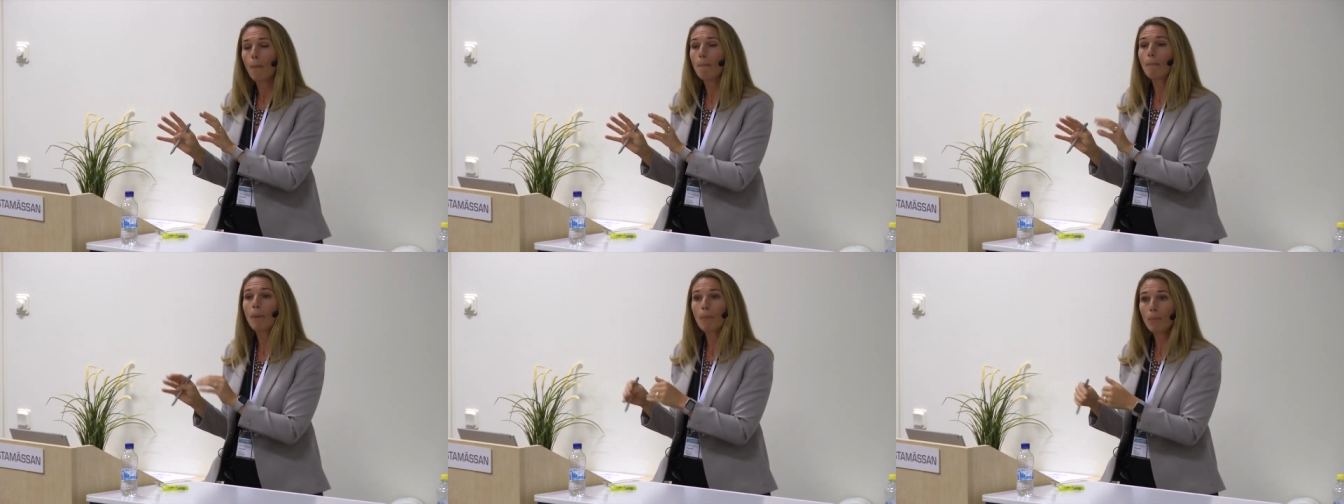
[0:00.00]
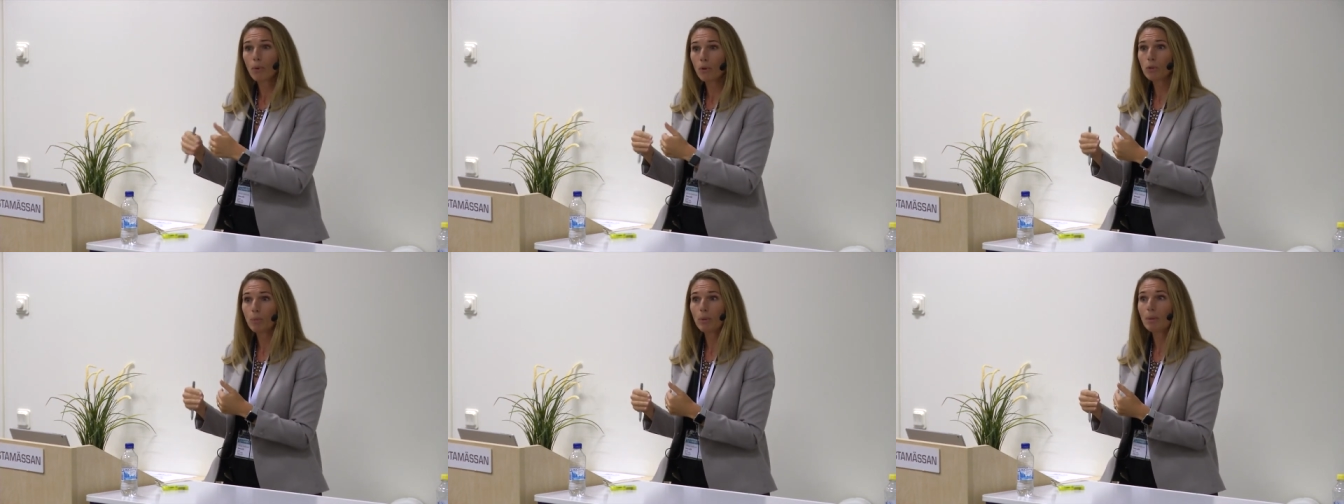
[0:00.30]
but
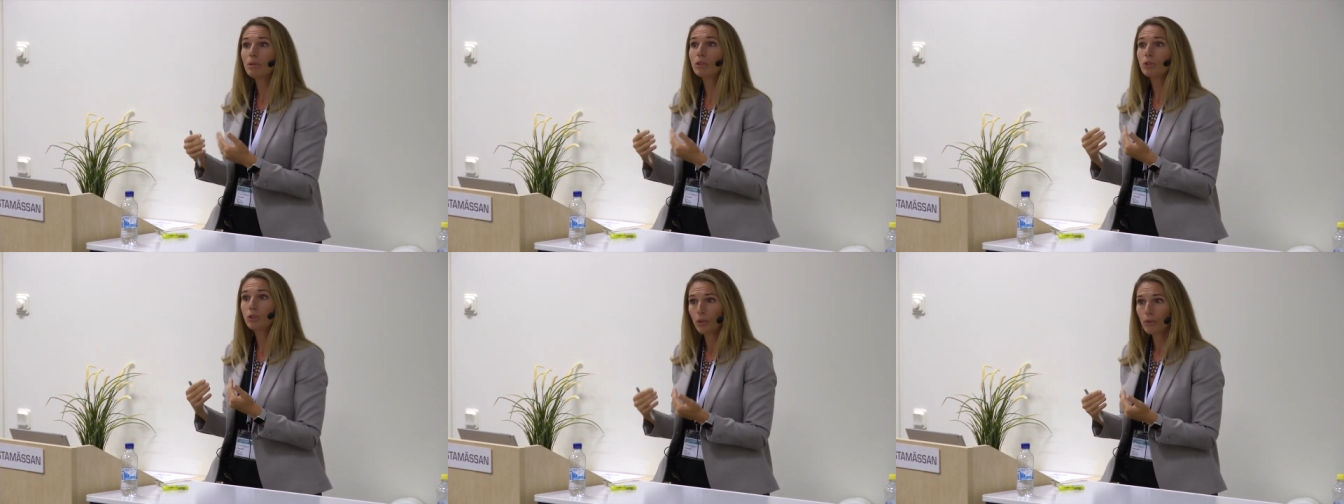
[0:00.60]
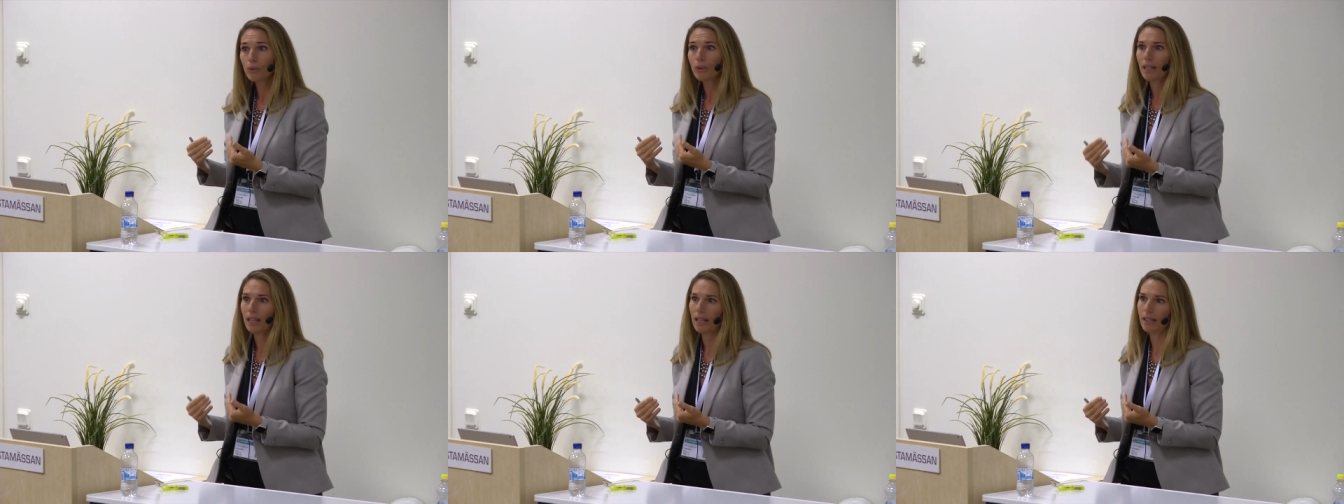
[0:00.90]
most people
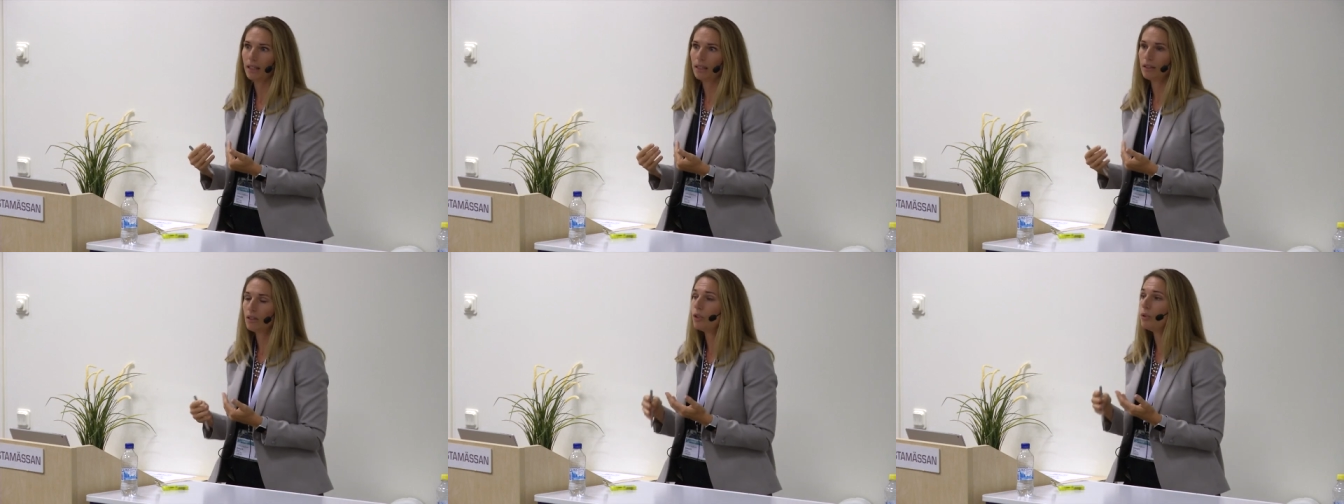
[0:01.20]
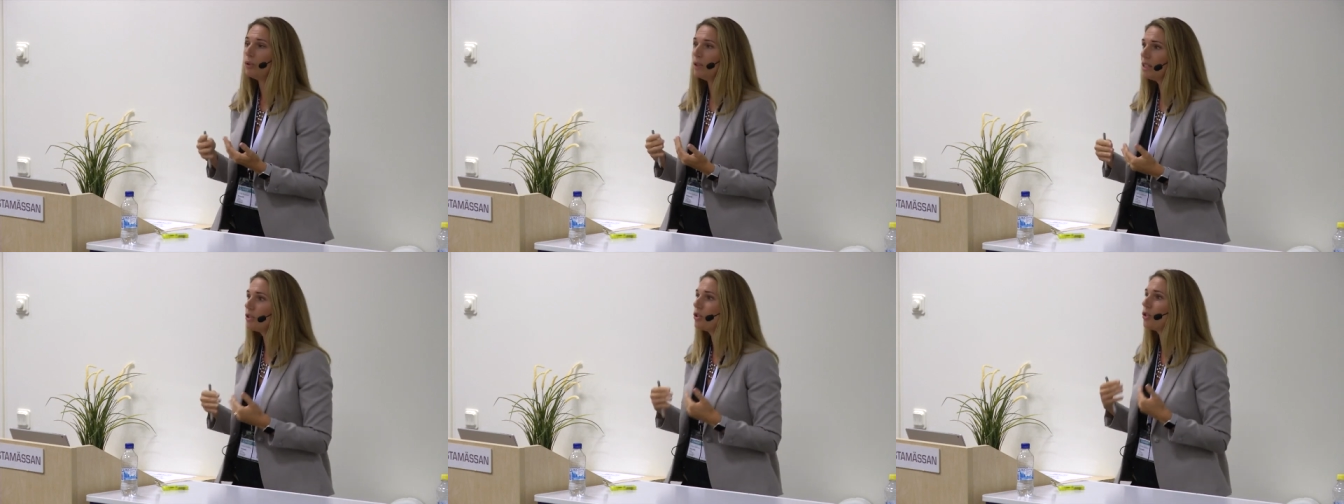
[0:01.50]
don't get it
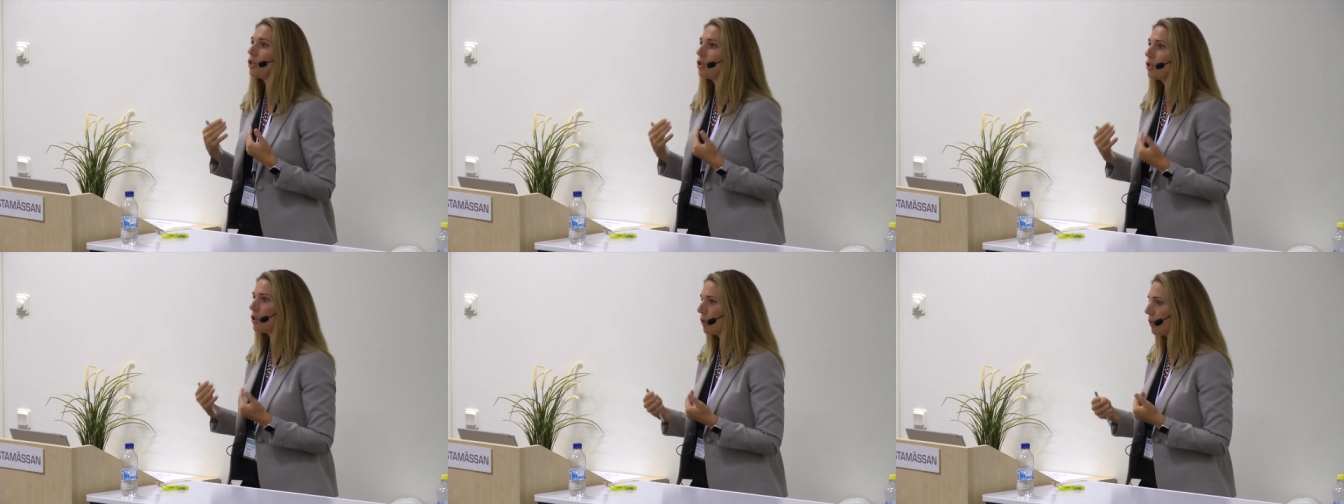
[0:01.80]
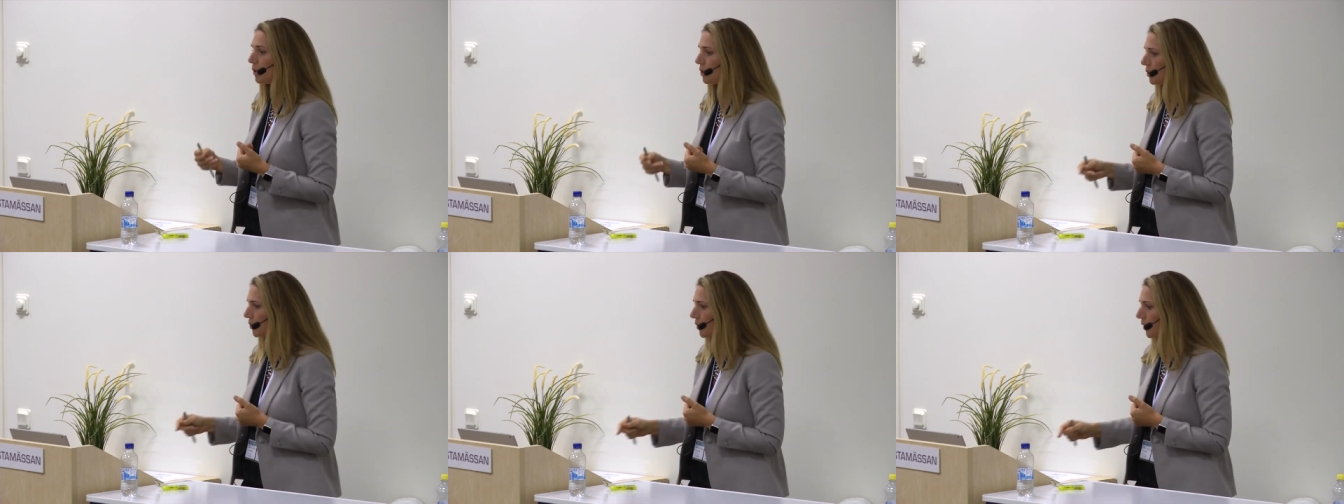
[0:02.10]
you need to show
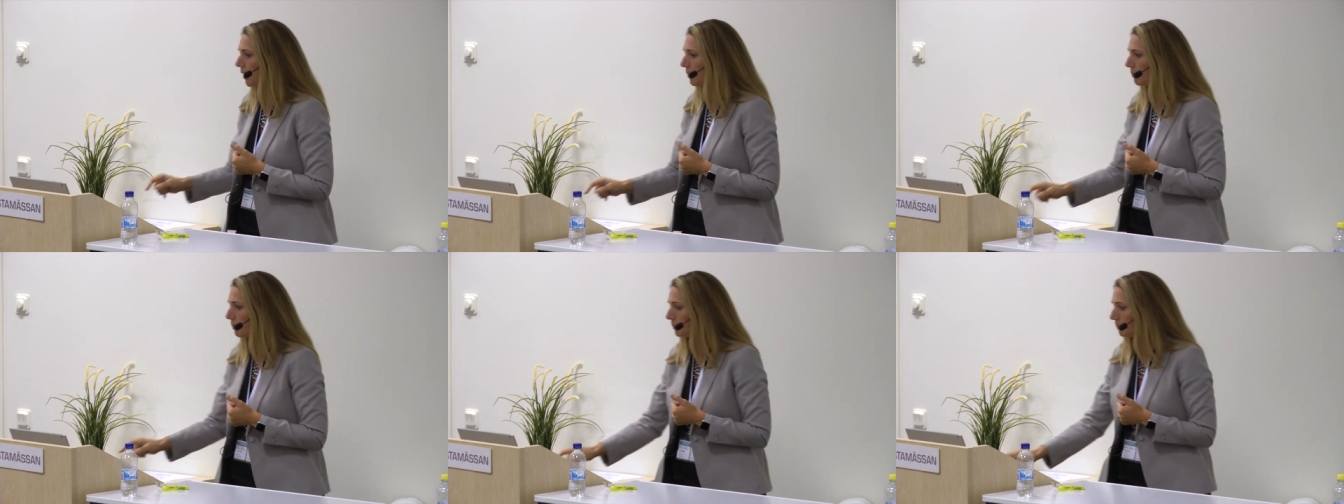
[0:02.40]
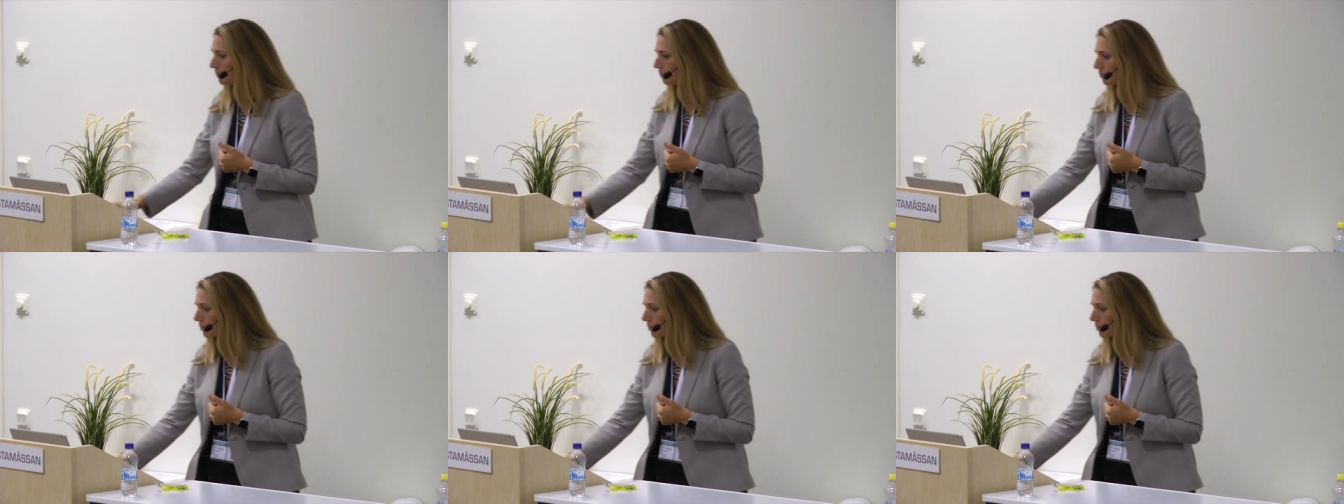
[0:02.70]
it to them